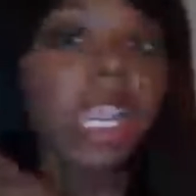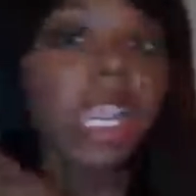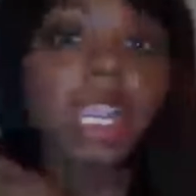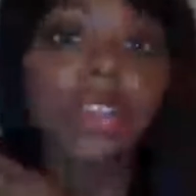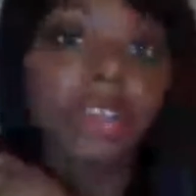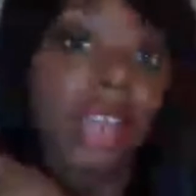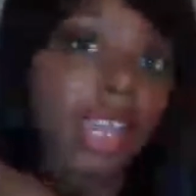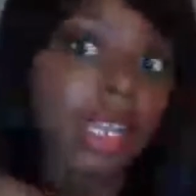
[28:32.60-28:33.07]

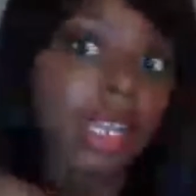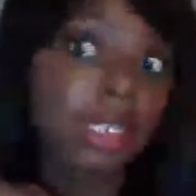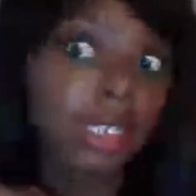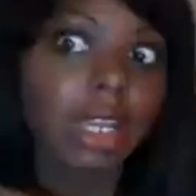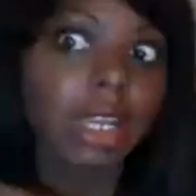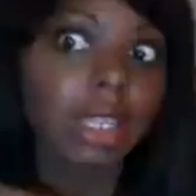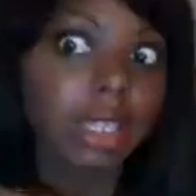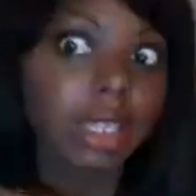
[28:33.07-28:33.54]
or you're
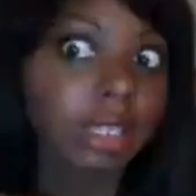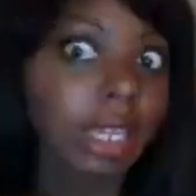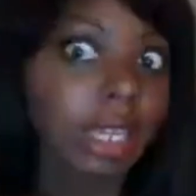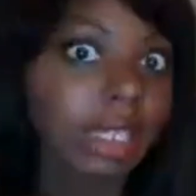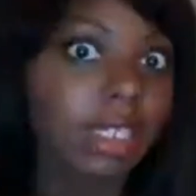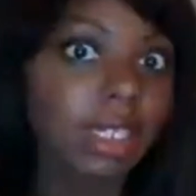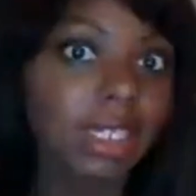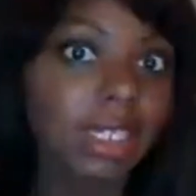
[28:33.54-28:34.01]
18,
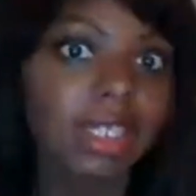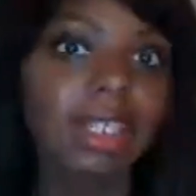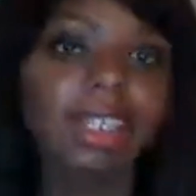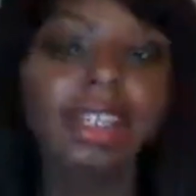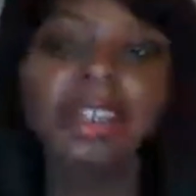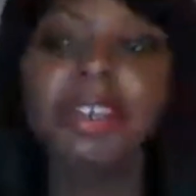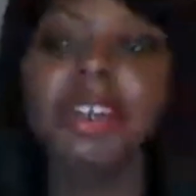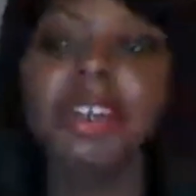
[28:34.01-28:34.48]
you're at least
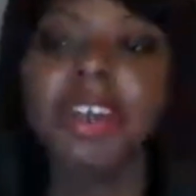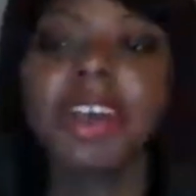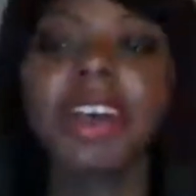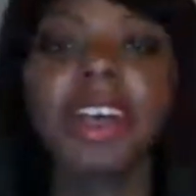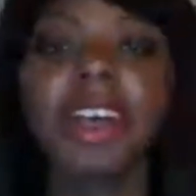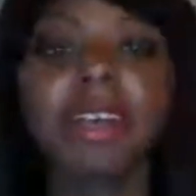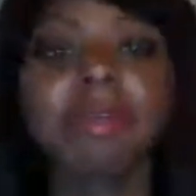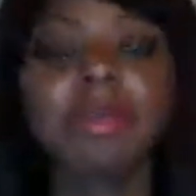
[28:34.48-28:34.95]
18
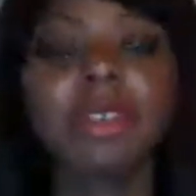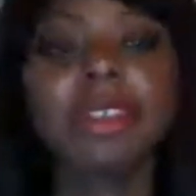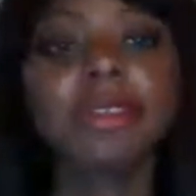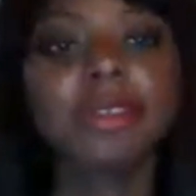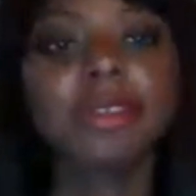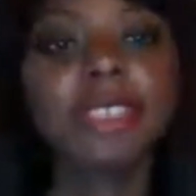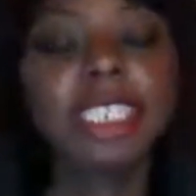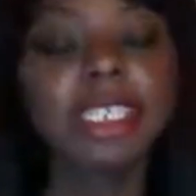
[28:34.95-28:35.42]
here,
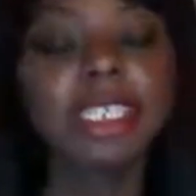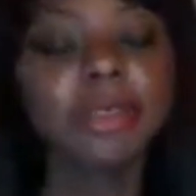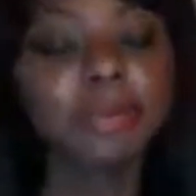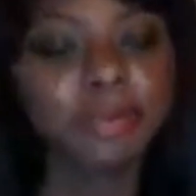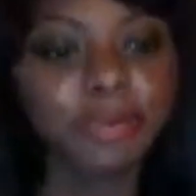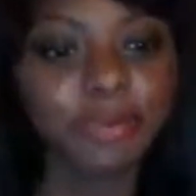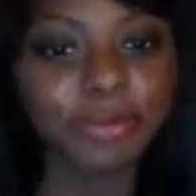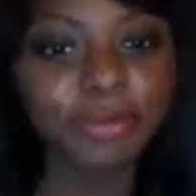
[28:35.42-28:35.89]

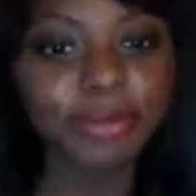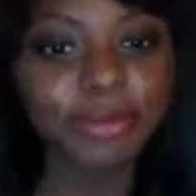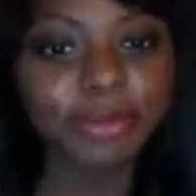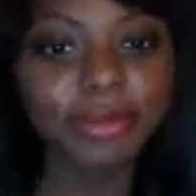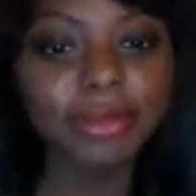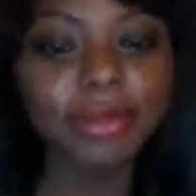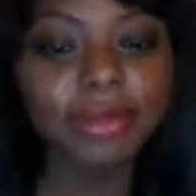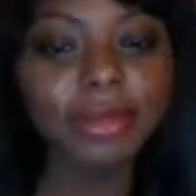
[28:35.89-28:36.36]
hopefully,
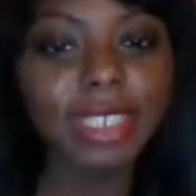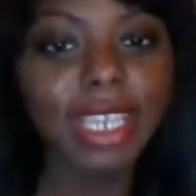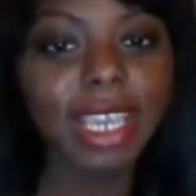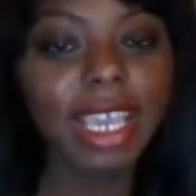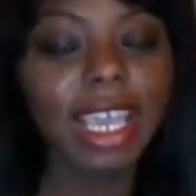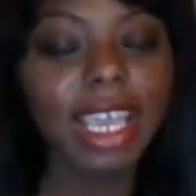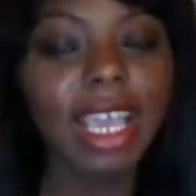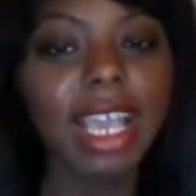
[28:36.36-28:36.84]

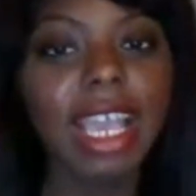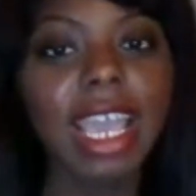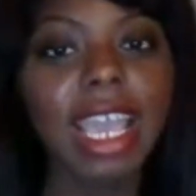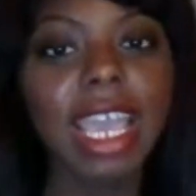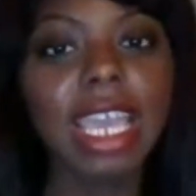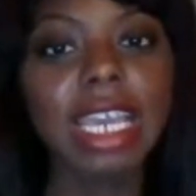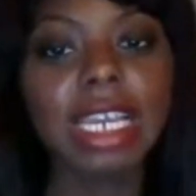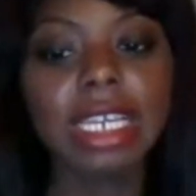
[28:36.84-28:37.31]

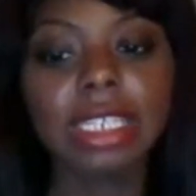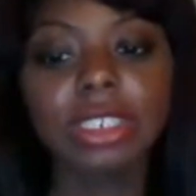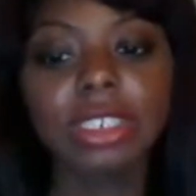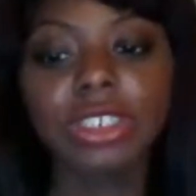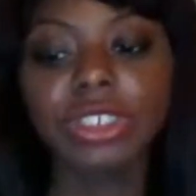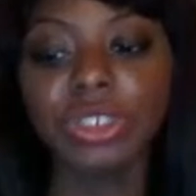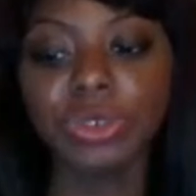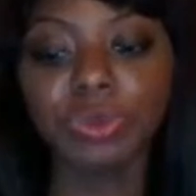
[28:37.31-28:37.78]

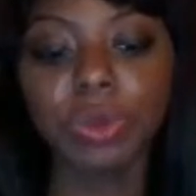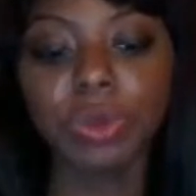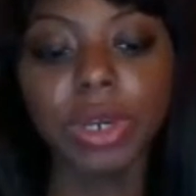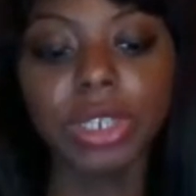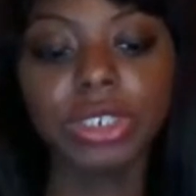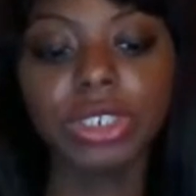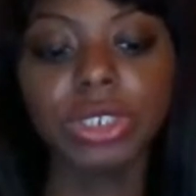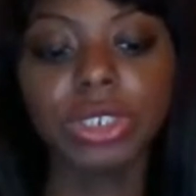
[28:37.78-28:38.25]
and
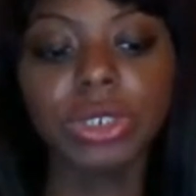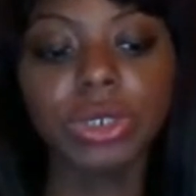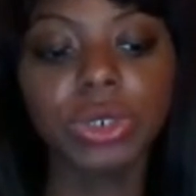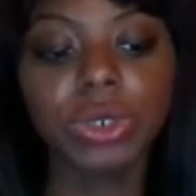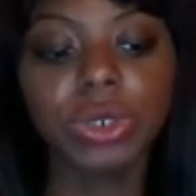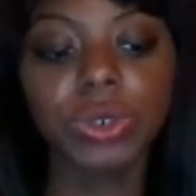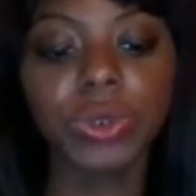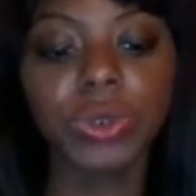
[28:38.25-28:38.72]
you want
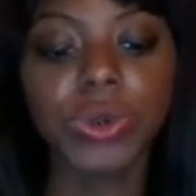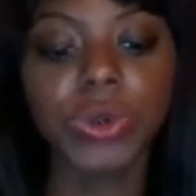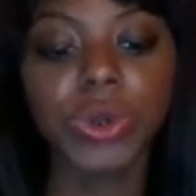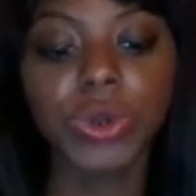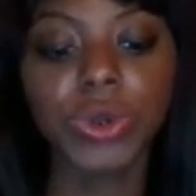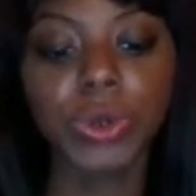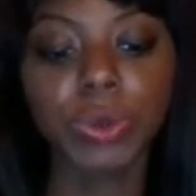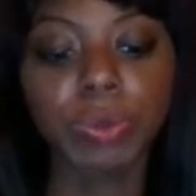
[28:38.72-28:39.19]

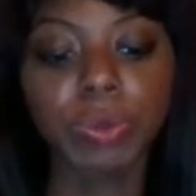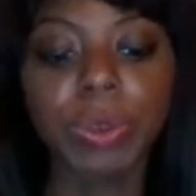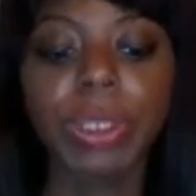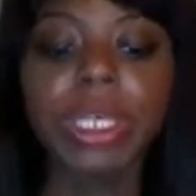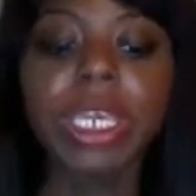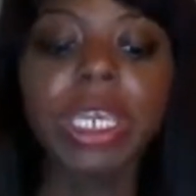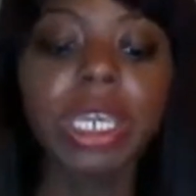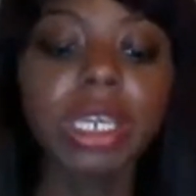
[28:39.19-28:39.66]
to
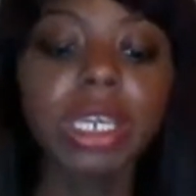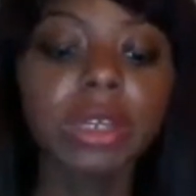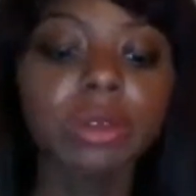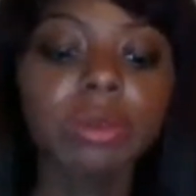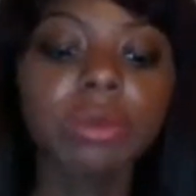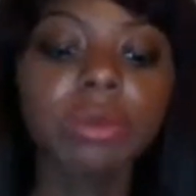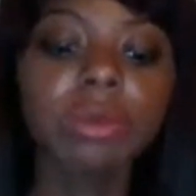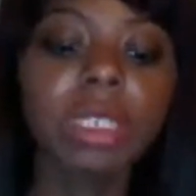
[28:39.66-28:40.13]

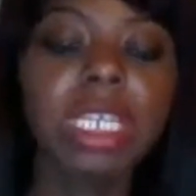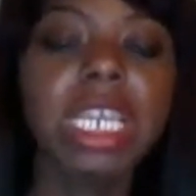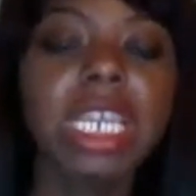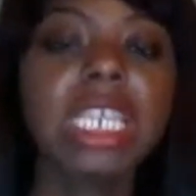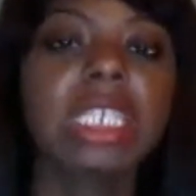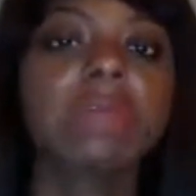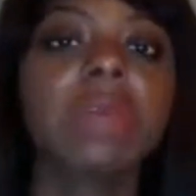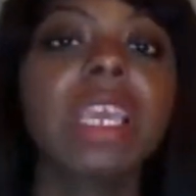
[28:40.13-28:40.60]
really
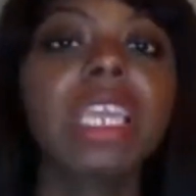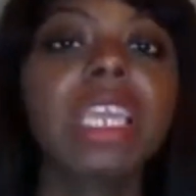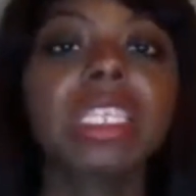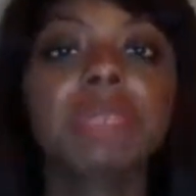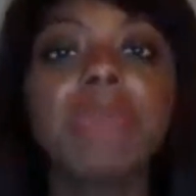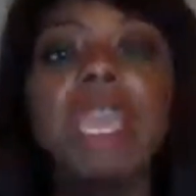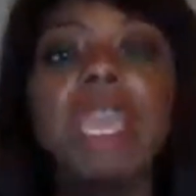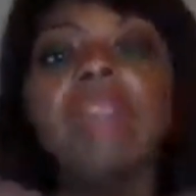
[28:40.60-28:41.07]

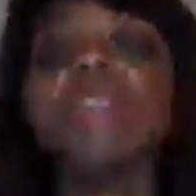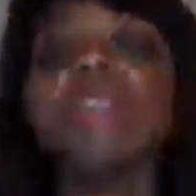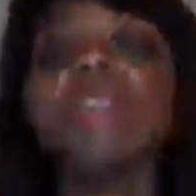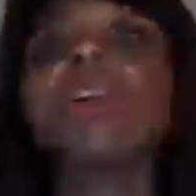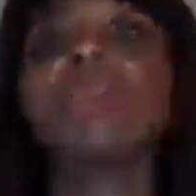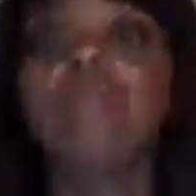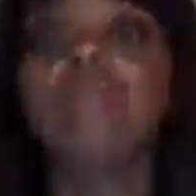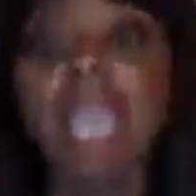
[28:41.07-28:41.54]

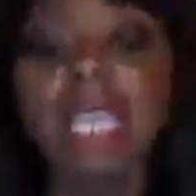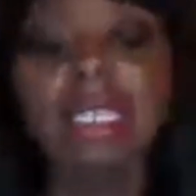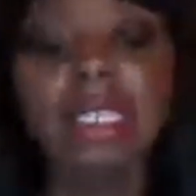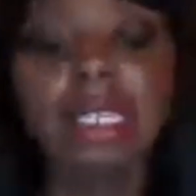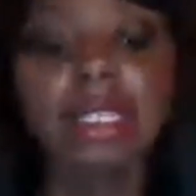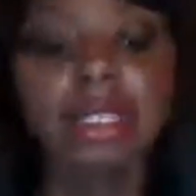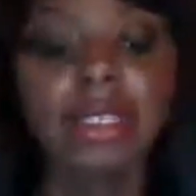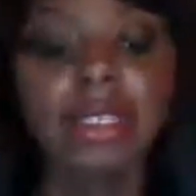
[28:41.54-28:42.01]
expand your
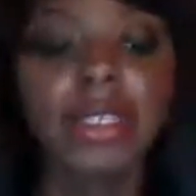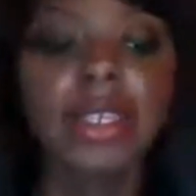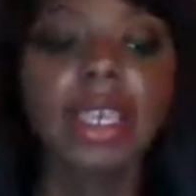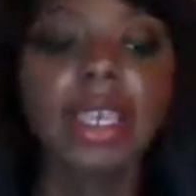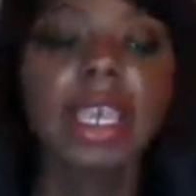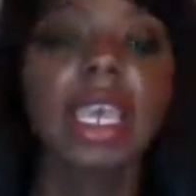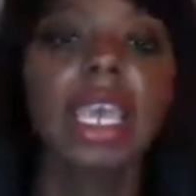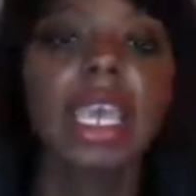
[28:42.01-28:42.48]

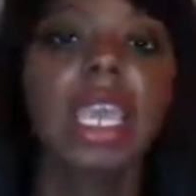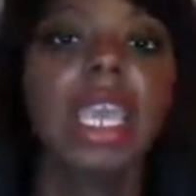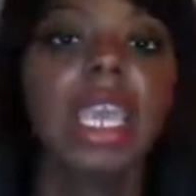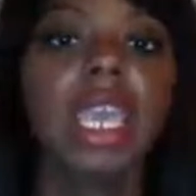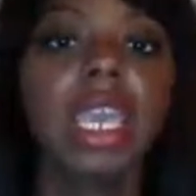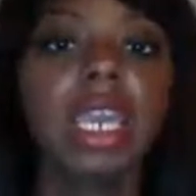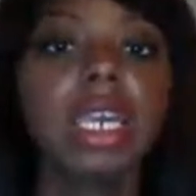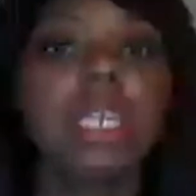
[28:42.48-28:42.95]
horizons
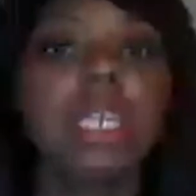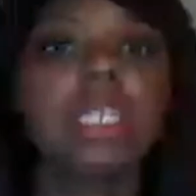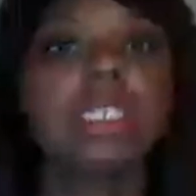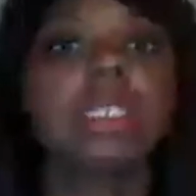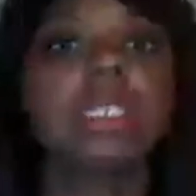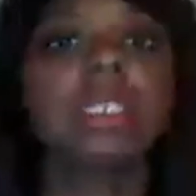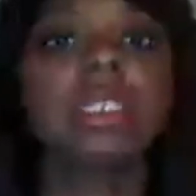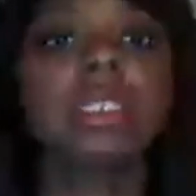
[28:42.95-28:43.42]

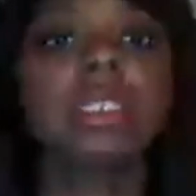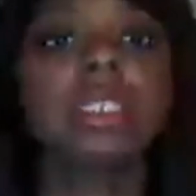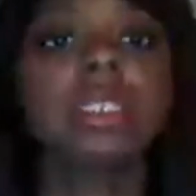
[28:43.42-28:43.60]
and